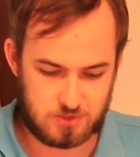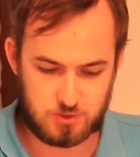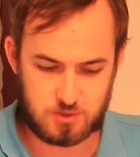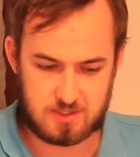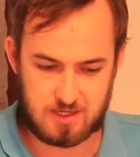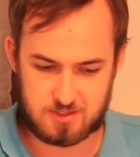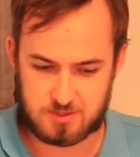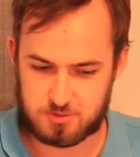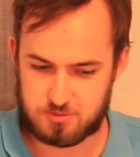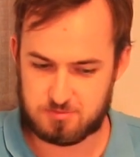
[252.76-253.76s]
you start
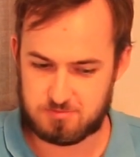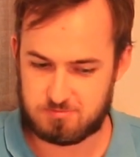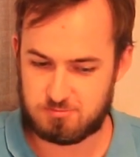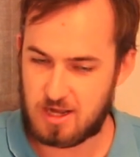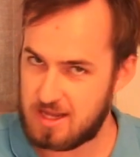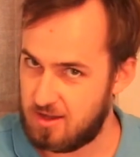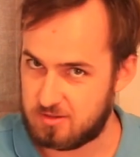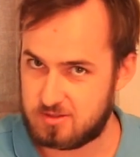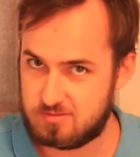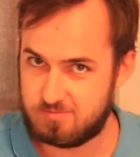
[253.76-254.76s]
to run
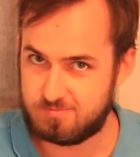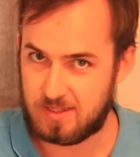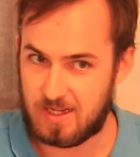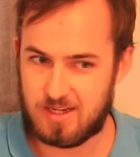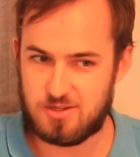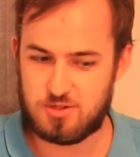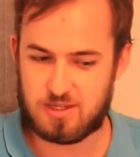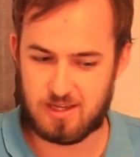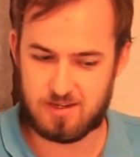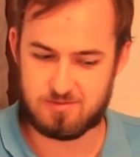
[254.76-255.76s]
out, and you
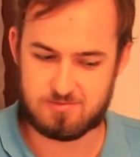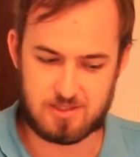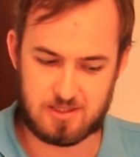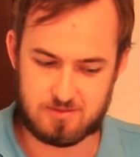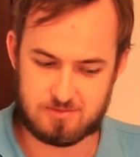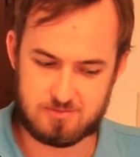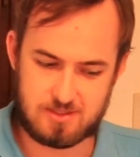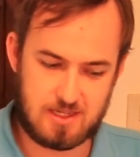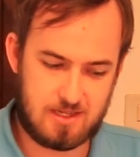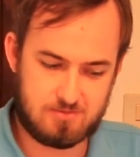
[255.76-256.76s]
can't
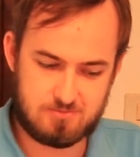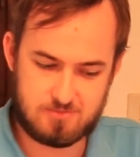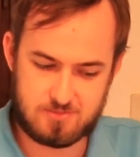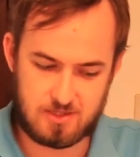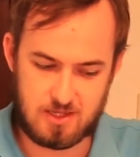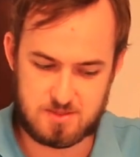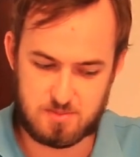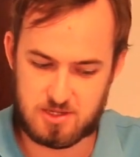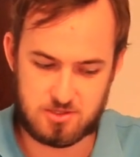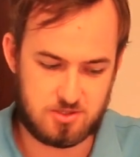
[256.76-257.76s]
get as
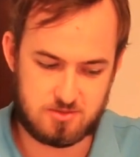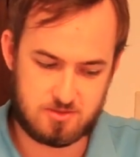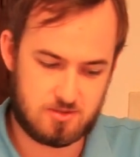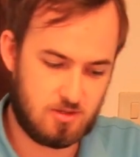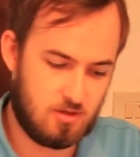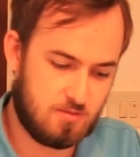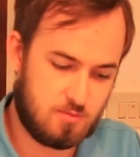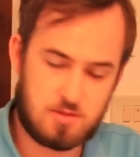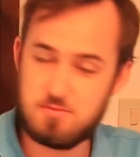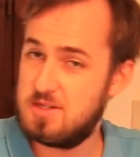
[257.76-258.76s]
much of
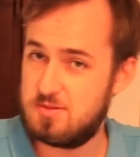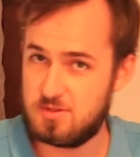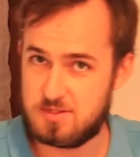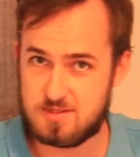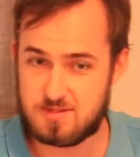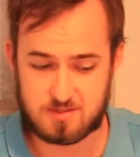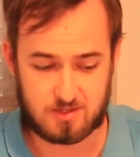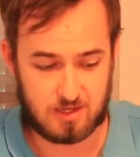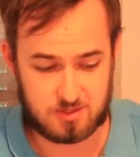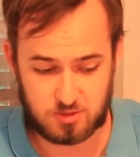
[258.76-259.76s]
one resource
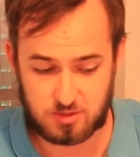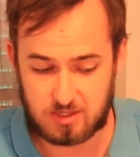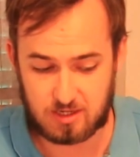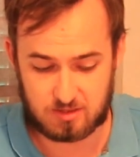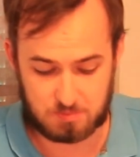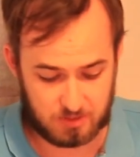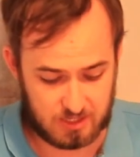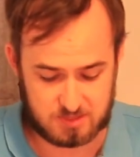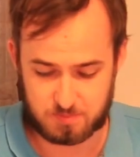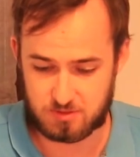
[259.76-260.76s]
as you could get in the
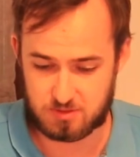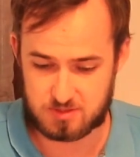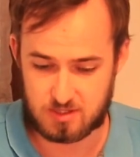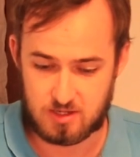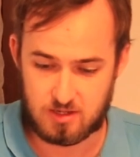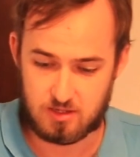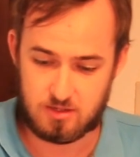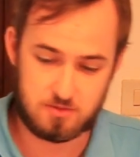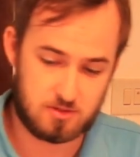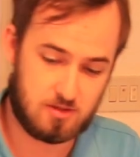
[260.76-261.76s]
past, because
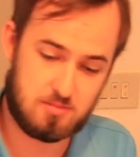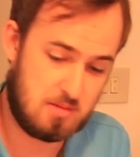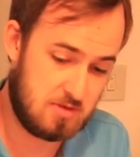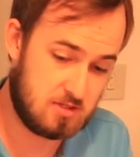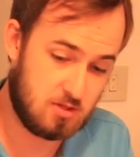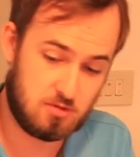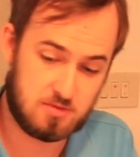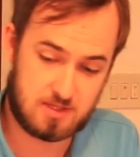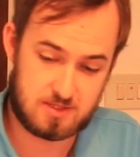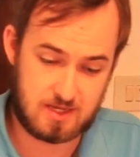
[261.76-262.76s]
you've got maybe 2
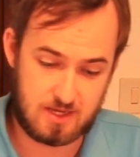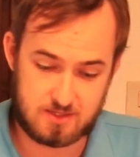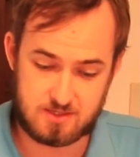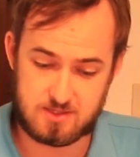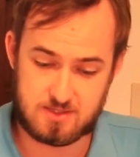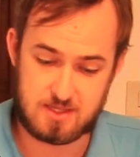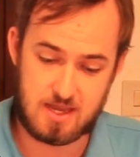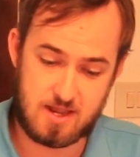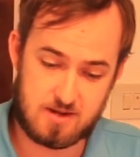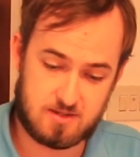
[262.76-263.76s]
in the tax
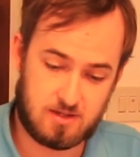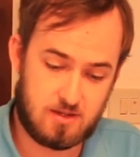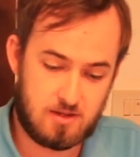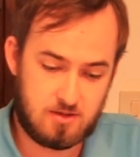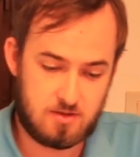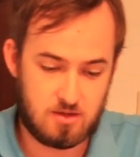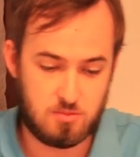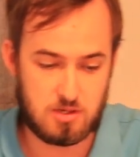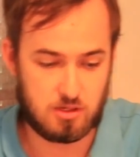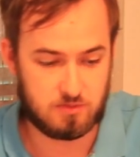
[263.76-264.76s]
stand, you've
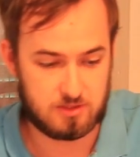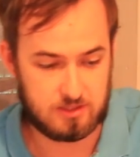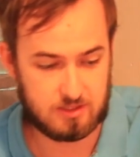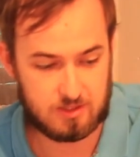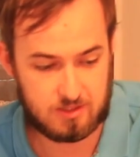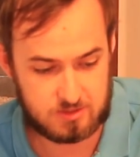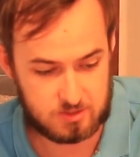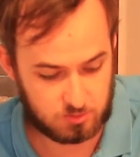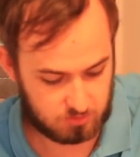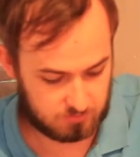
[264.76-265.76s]
got 1 over here,
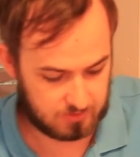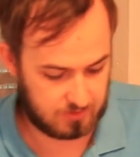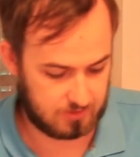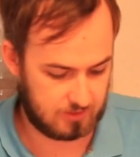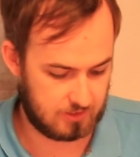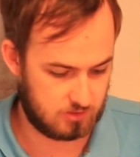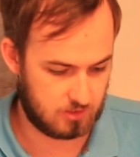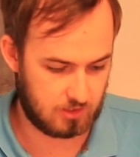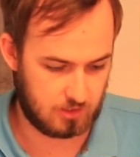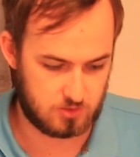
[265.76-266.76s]
2 over here,
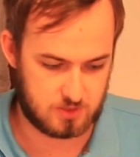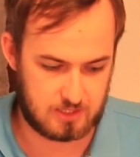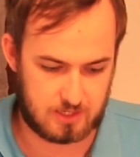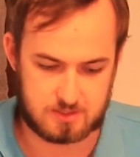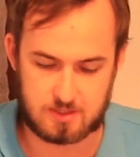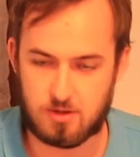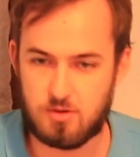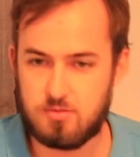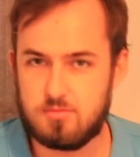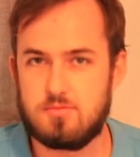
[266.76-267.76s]
and you're starting to
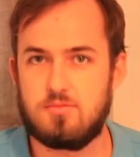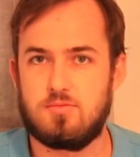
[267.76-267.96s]
go,